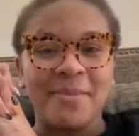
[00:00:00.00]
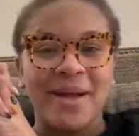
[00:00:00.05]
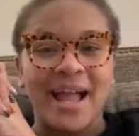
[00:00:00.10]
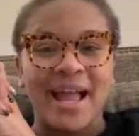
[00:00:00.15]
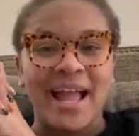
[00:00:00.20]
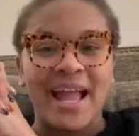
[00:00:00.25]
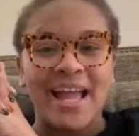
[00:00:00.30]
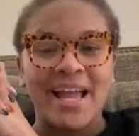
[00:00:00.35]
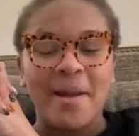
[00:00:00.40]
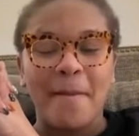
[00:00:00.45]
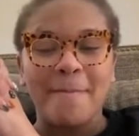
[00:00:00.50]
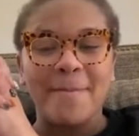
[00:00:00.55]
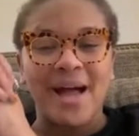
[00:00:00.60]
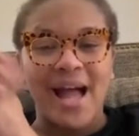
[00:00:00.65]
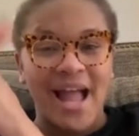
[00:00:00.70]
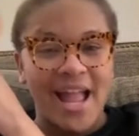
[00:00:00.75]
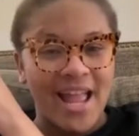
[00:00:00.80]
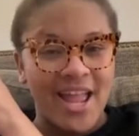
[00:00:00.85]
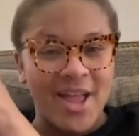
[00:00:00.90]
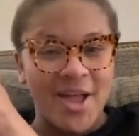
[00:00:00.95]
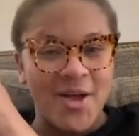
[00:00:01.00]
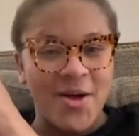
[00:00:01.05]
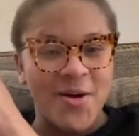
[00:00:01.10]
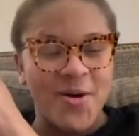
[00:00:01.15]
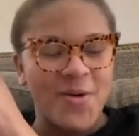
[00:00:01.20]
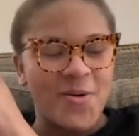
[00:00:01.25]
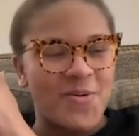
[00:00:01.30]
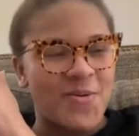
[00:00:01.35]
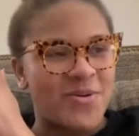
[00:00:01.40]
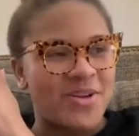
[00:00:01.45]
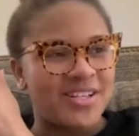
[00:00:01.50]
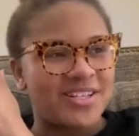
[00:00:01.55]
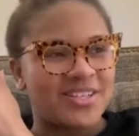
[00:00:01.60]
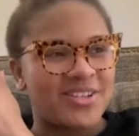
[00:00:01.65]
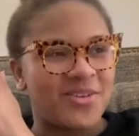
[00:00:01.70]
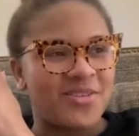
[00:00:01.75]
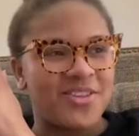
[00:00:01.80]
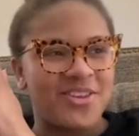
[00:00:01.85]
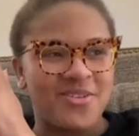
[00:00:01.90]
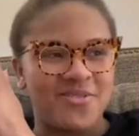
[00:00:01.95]
in my bio
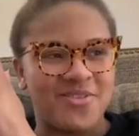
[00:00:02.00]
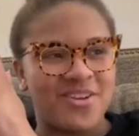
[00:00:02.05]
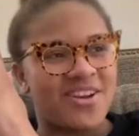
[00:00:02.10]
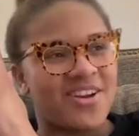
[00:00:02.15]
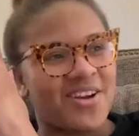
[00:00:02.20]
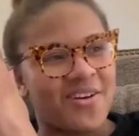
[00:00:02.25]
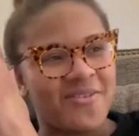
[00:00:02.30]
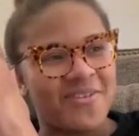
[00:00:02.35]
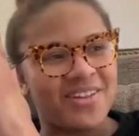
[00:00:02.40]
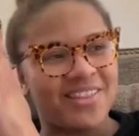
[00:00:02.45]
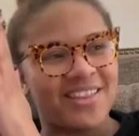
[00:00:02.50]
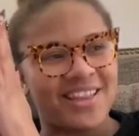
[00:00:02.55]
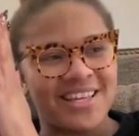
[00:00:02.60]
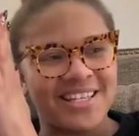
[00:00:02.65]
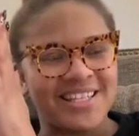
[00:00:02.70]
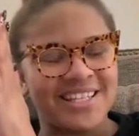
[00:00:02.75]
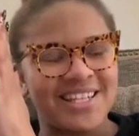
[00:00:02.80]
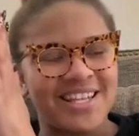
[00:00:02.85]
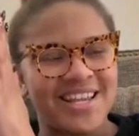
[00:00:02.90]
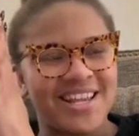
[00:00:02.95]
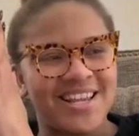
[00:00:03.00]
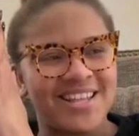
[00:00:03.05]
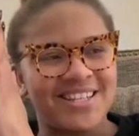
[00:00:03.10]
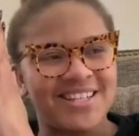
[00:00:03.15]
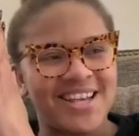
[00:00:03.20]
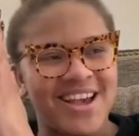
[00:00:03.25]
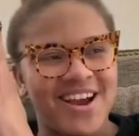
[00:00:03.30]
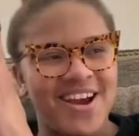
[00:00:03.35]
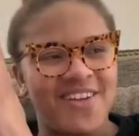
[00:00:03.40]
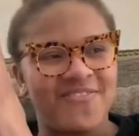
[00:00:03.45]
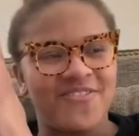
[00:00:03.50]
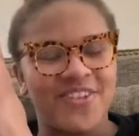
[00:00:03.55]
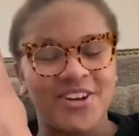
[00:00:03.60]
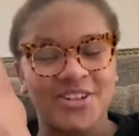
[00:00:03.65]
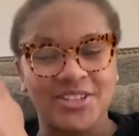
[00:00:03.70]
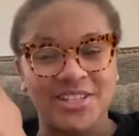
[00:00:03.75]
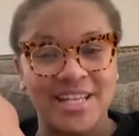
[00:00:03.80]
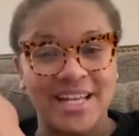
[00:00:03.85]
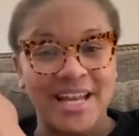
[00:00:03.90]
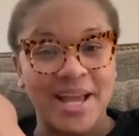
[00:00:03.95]
so that you can go and listen to our
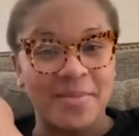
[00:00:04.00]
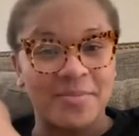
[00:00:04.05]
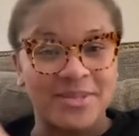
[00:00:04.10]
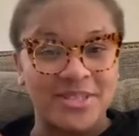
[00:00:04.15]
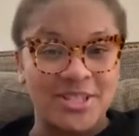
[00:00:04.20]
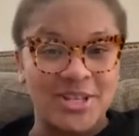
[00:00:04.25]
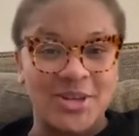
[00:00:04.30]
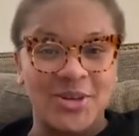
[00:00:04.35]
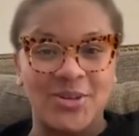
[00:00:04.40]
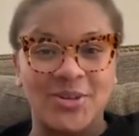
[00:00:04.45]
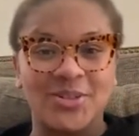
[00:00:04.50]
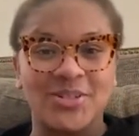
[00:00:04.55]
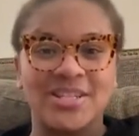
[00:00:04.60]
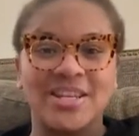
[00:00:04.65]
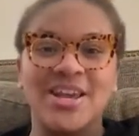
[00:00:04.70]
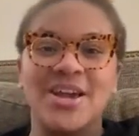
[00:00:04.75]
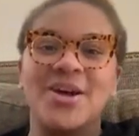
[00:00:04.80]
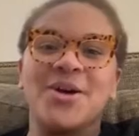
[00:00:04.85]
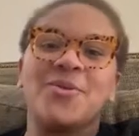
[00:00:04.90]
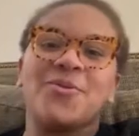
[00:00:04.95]
first 10 episodes.